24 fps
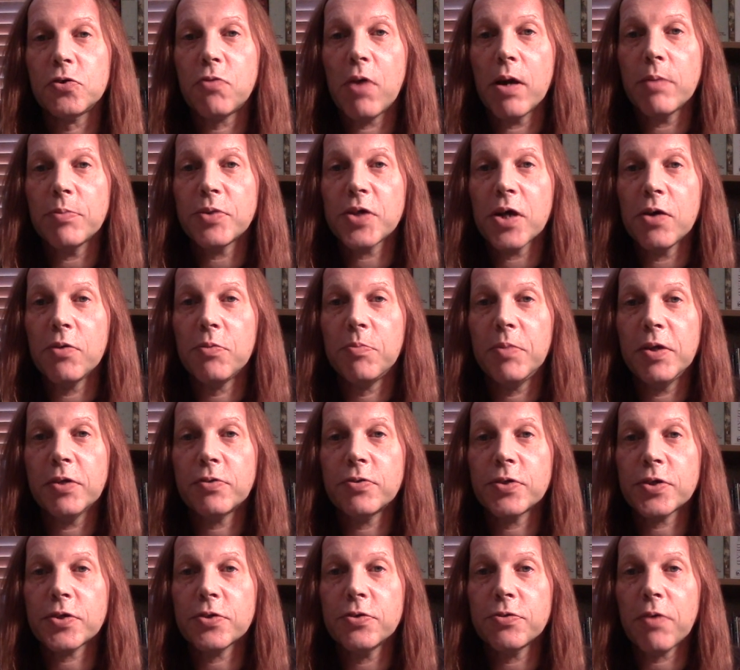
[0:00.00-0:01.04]
Goodrum Show with me,
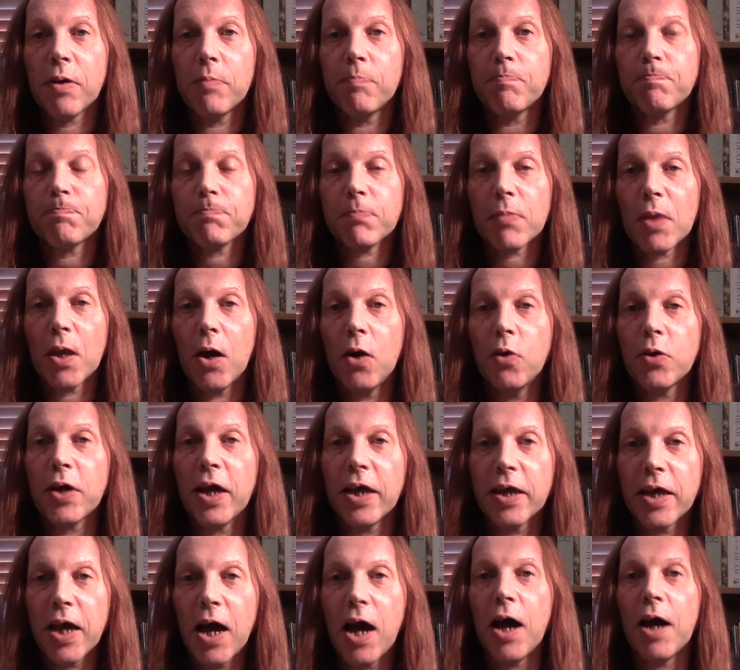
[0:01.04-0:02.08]
Chris Goodrum.
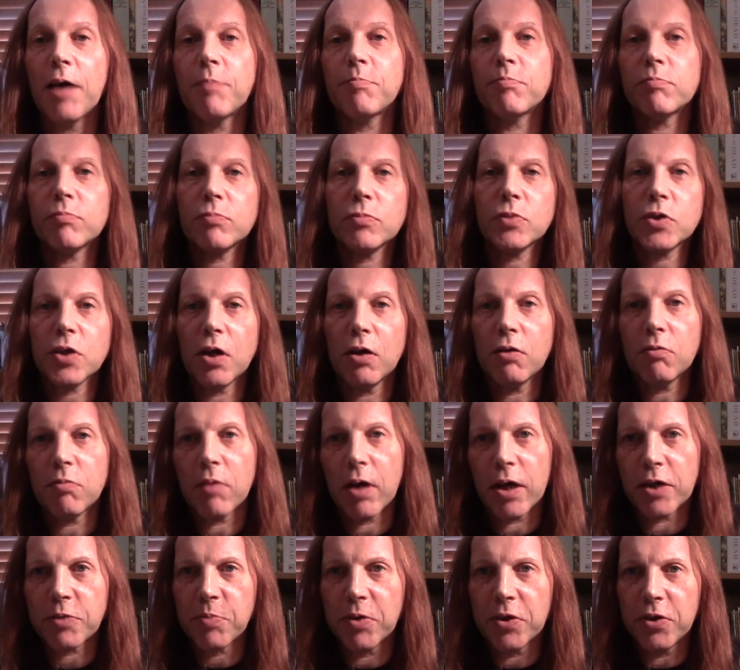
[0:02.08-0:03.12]
Okay, so
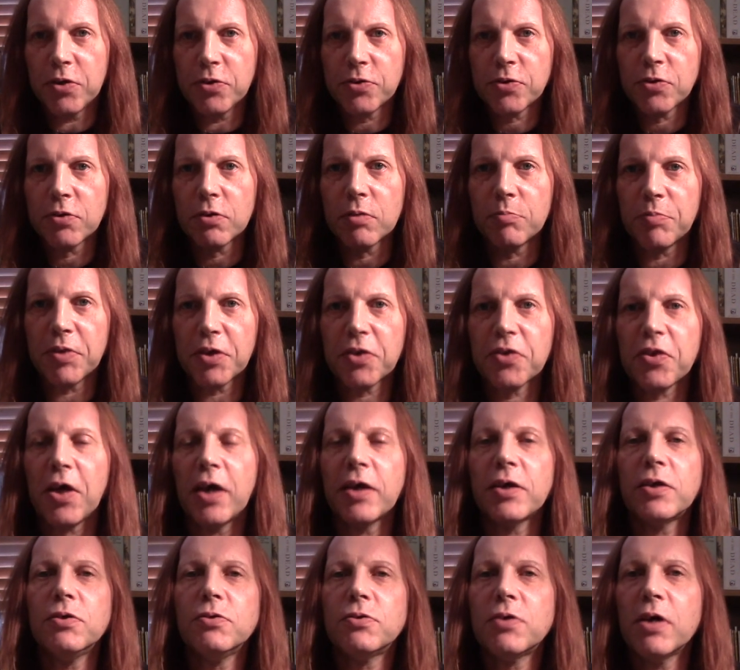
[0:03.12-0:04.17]
as per usual, a big
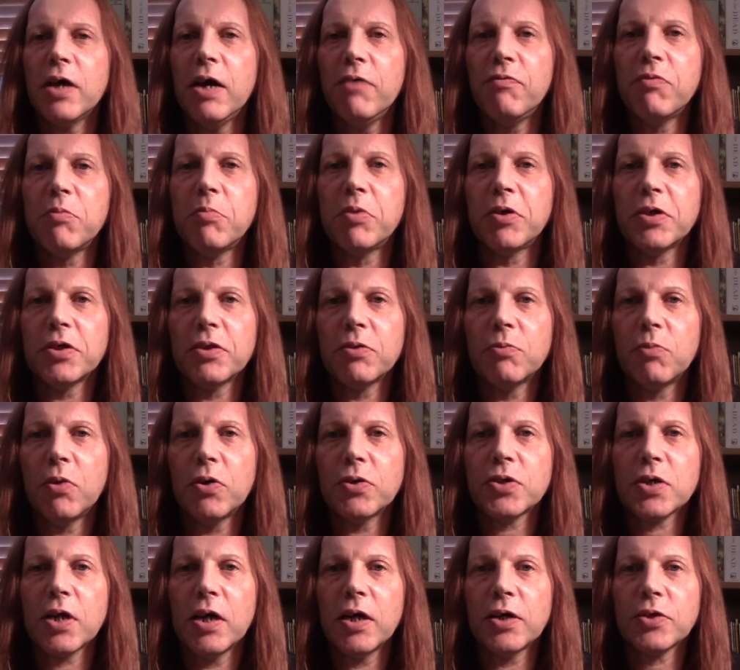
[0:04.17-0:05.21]
thank you to everybody that
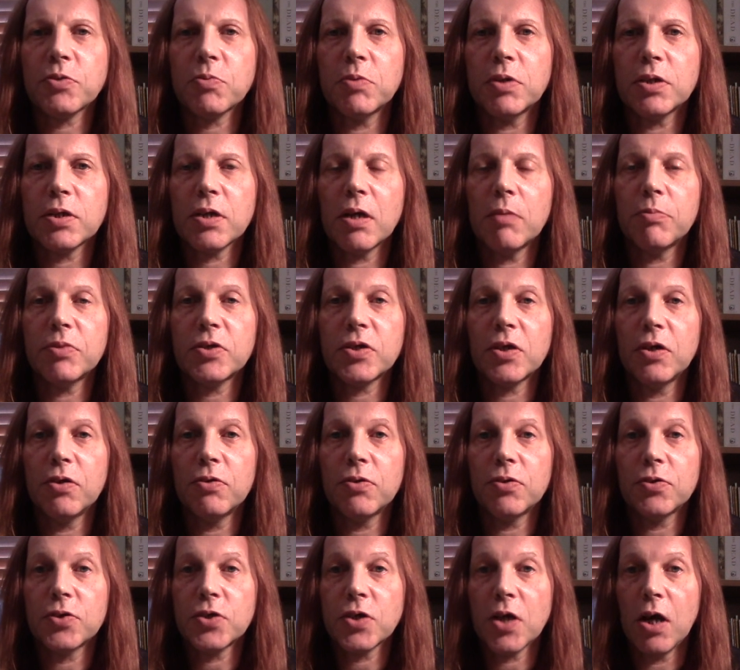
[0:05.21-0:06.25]
watched last week's episode
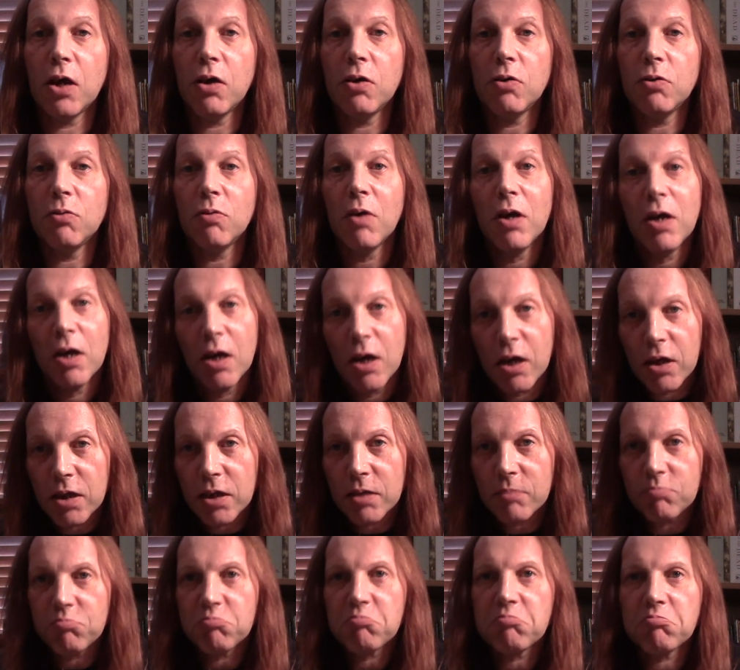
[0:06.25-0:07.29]
of the show,
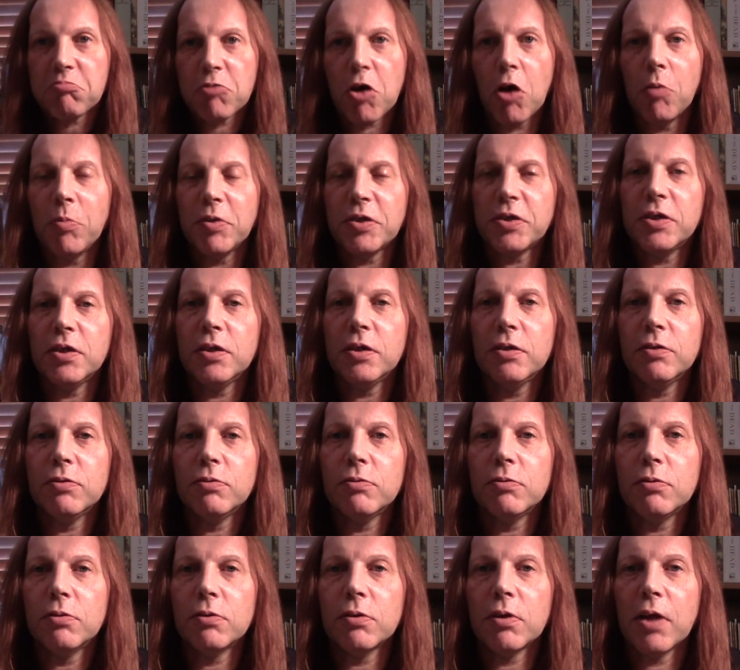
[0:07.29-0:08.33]
commented
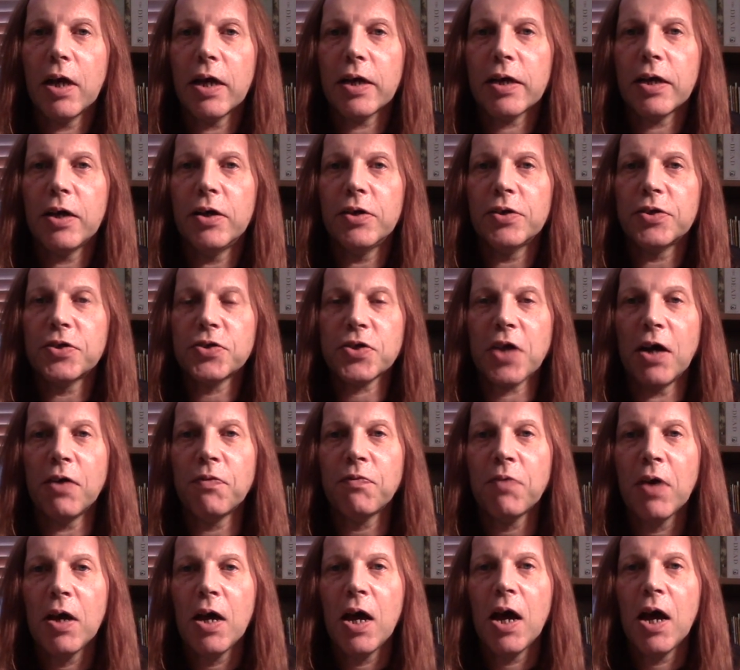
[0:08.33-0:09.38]
and all that kind of stuff.